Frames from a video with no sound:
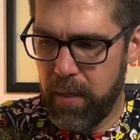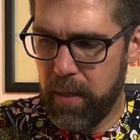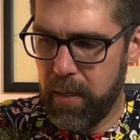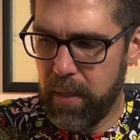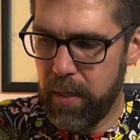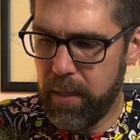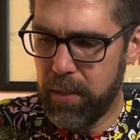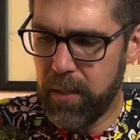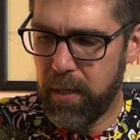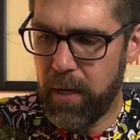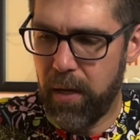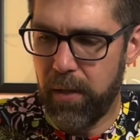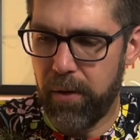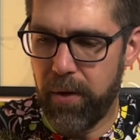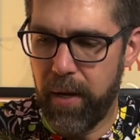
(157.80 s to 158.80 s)
each
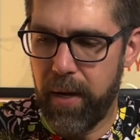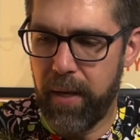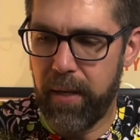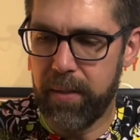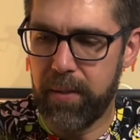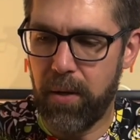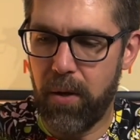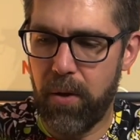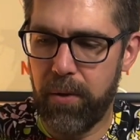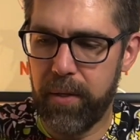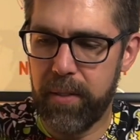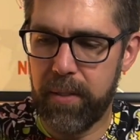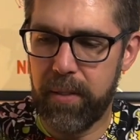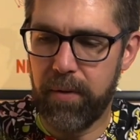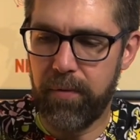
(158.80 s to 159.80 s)
color has all
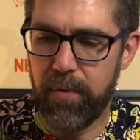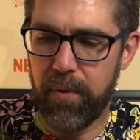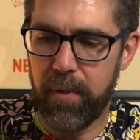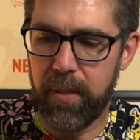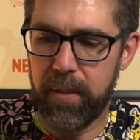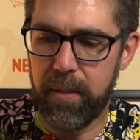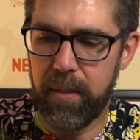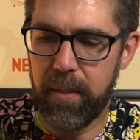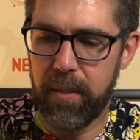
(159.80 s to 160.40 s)
these different